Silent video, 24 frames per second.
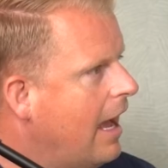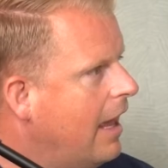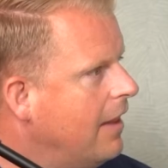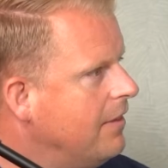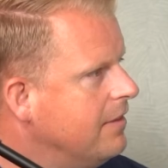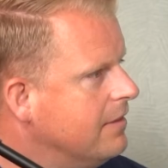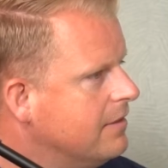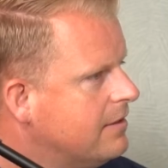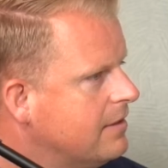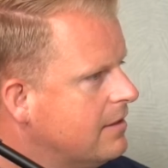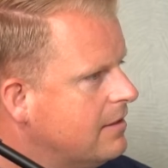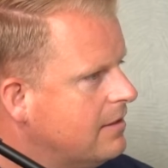
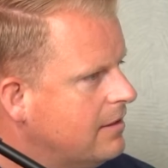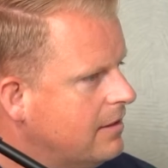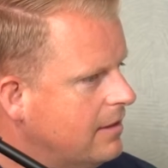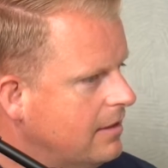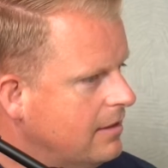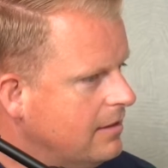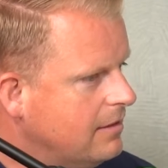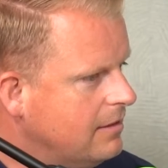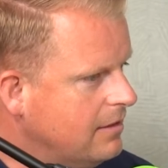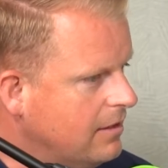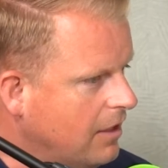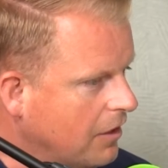and
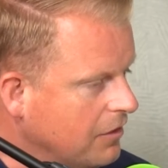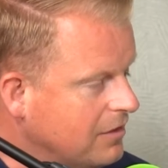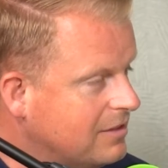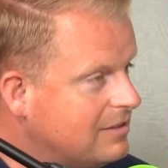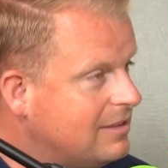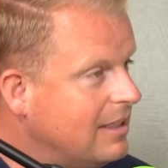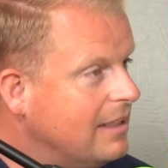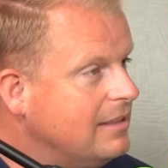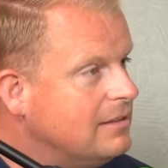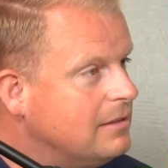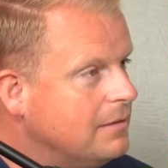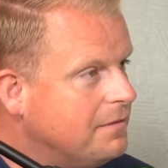you know the
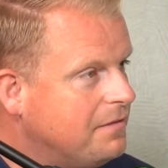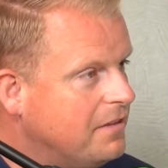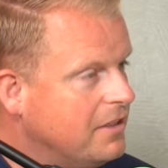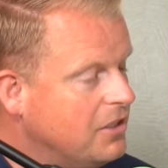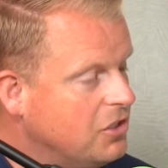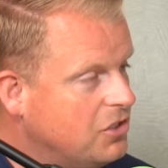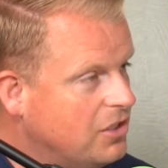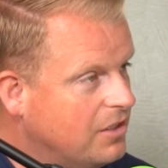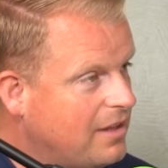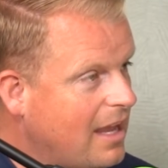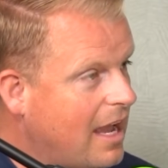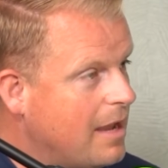season had
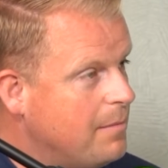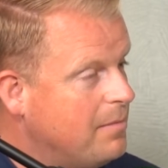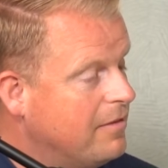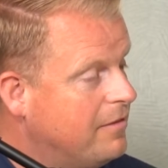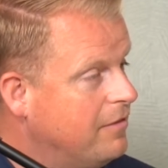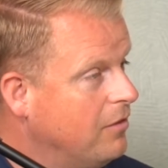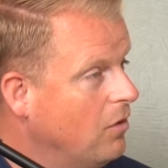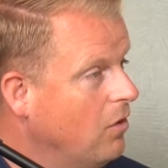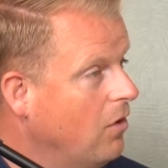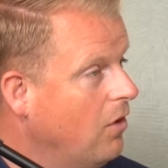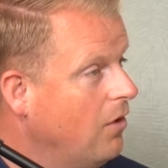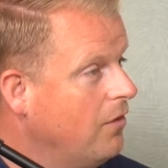finished the day
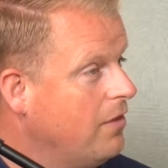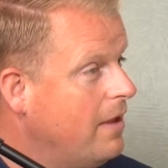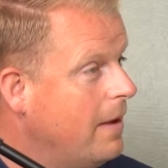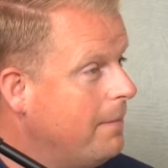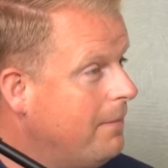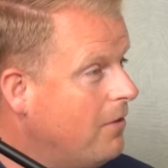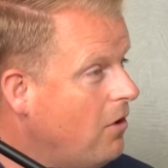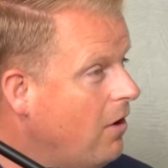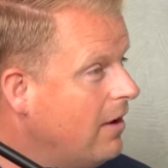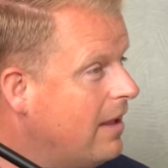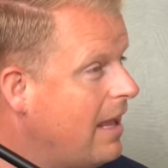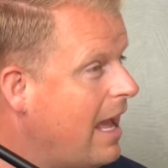before.
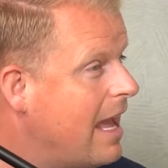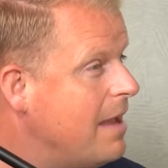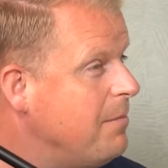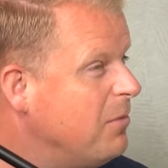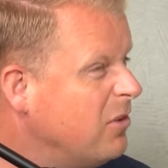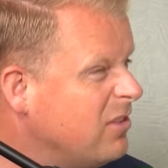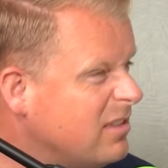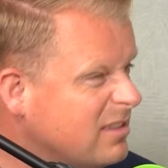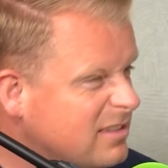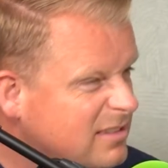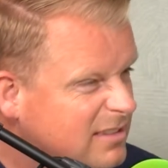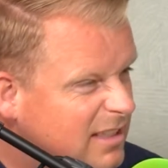They've got a
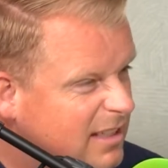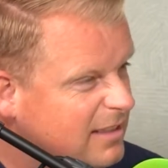game on the